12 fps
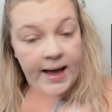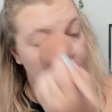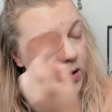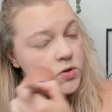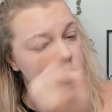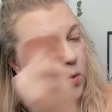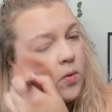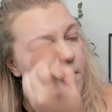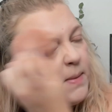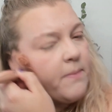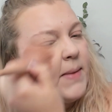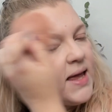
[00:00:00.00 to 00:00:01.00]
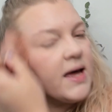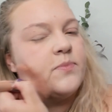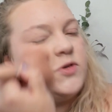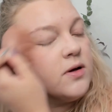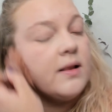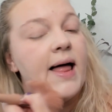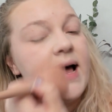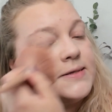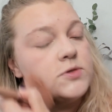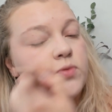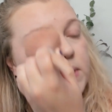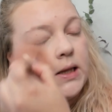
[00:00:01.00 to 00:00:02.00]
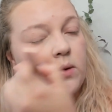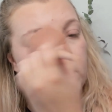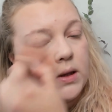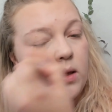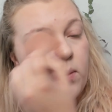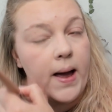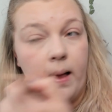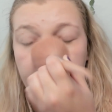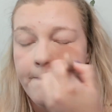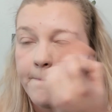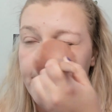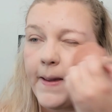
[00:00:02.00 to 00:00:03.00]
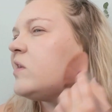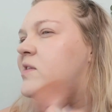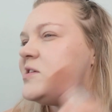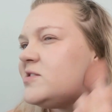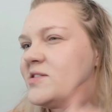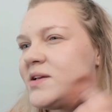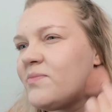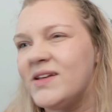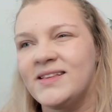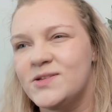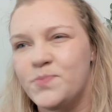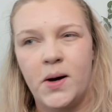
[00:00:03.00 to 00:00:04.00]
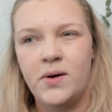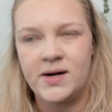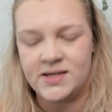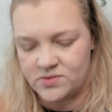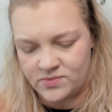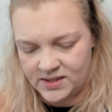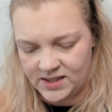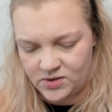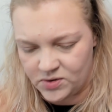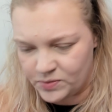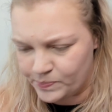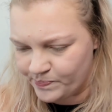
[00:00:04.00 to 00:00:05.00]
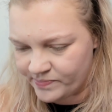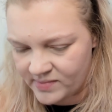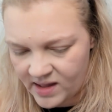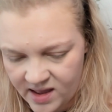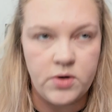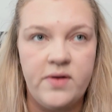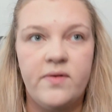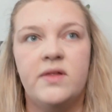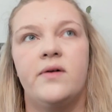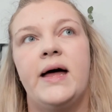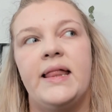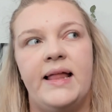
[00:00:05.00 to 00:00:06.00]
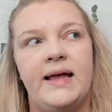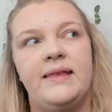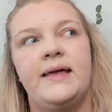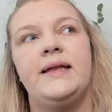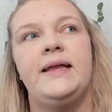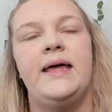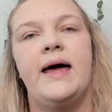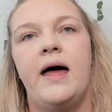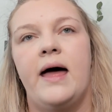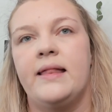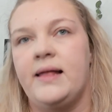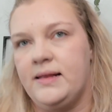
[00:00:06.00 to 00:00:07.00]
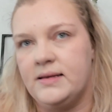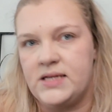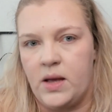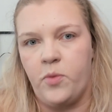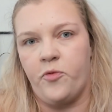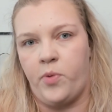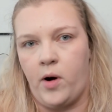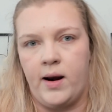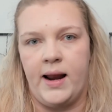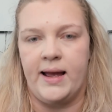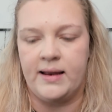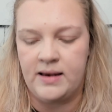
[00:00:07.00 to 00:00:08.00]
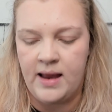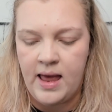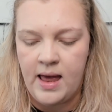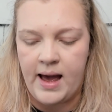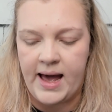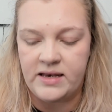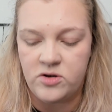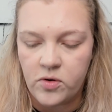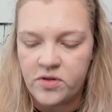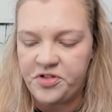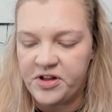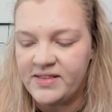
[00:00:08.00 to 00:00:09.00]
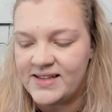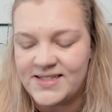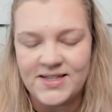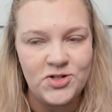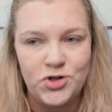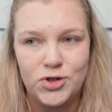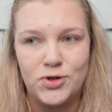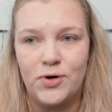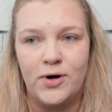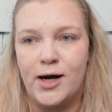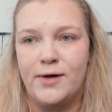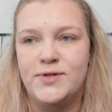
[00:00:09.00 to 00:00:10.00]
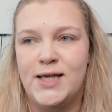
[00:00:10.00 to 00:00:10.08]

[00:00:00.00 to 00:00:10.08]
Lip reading: I also want my makeup to last really, really well. And that's just something this powder doesn't really do. So even though I like the idea, I like the type of product, I don't think this is just good enough